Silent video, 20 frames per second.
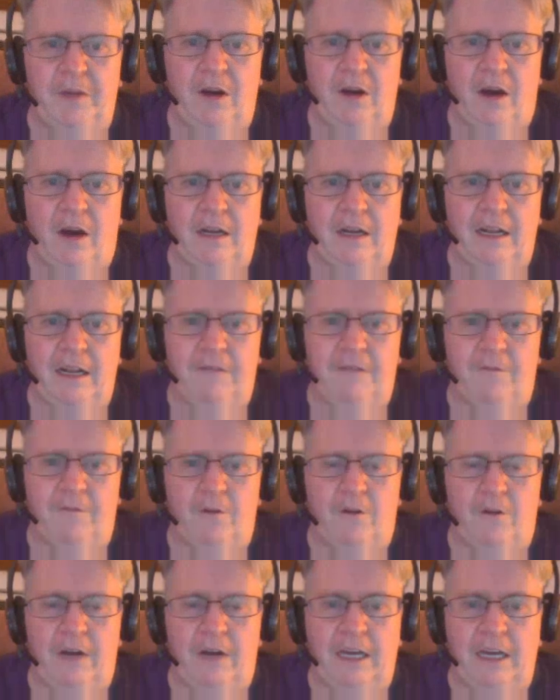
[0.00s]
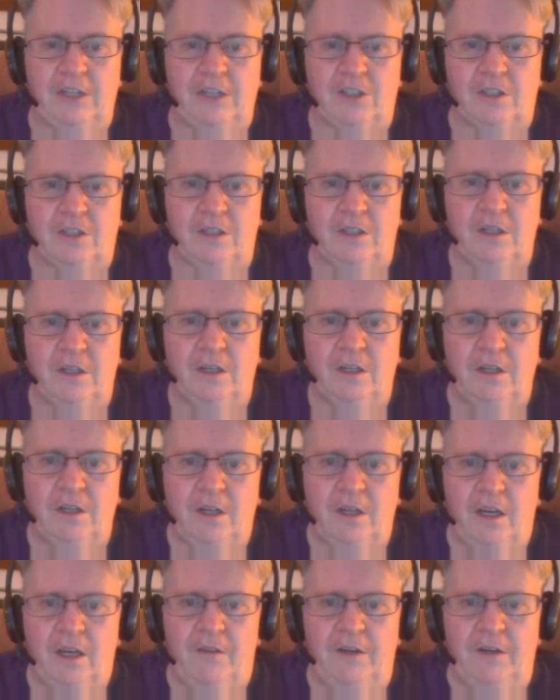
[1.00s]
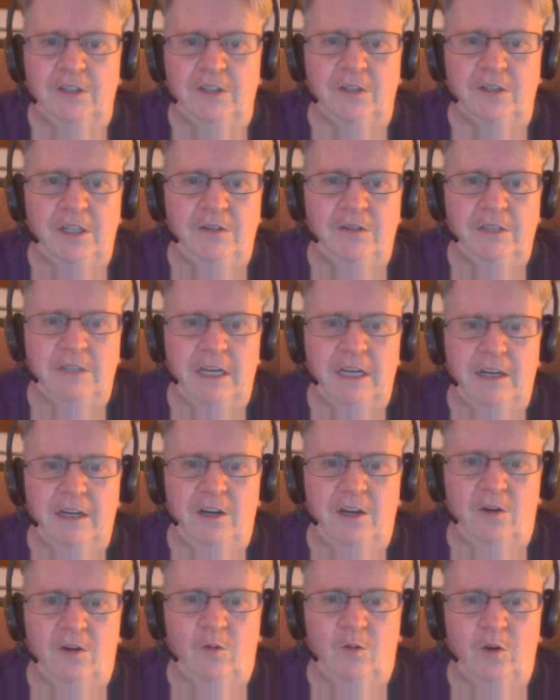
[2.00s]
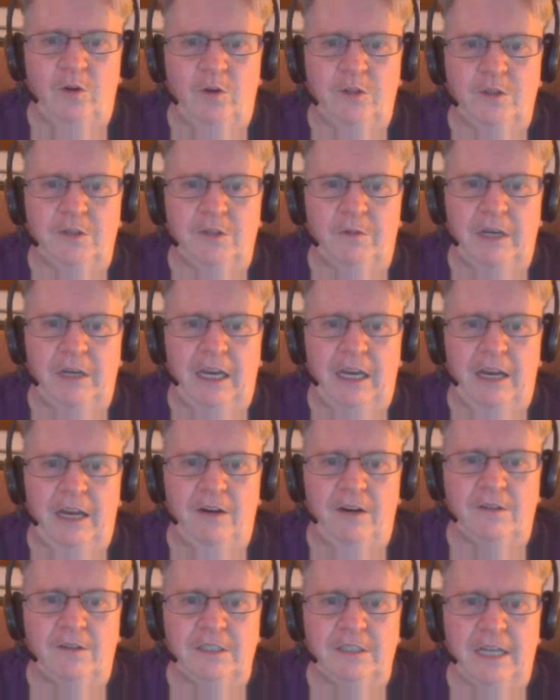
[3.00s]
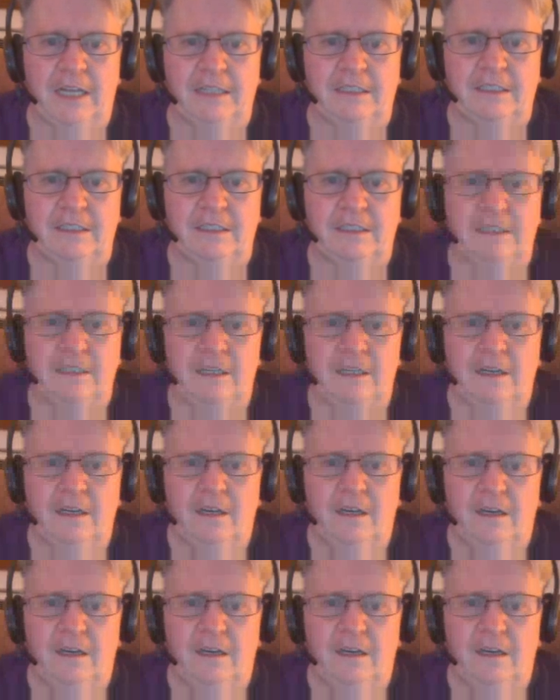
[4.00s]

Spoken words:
beyond any further danger. Eventually you tend to your wounds and regain your senses.